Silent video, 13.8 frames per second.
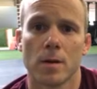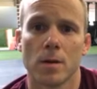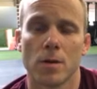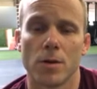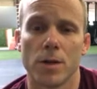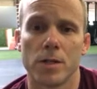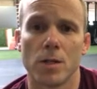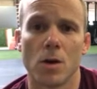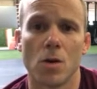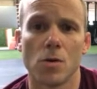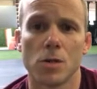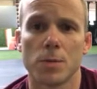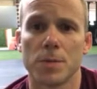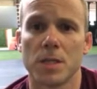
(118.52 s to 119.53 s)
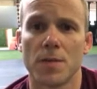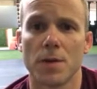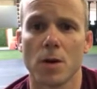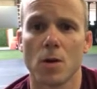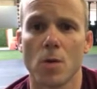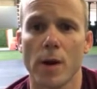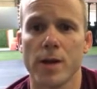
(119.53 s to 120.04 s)
There is no
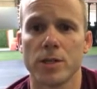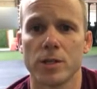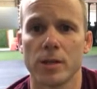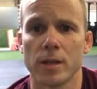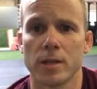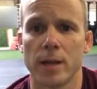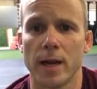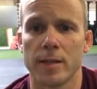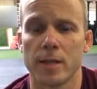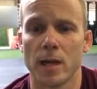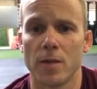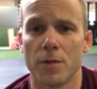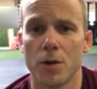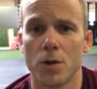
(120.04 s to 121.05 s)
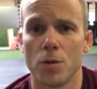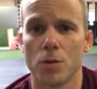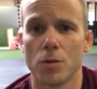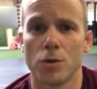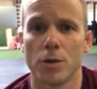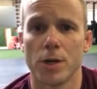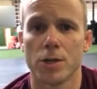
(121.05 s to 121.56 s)
specific equation that states that if you
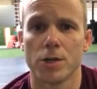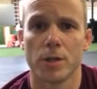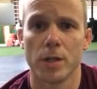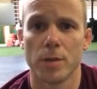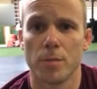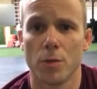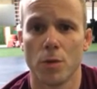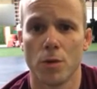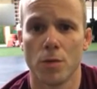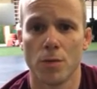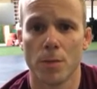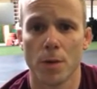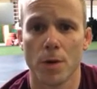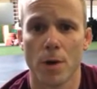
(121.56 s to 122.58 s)
traditionally pull from the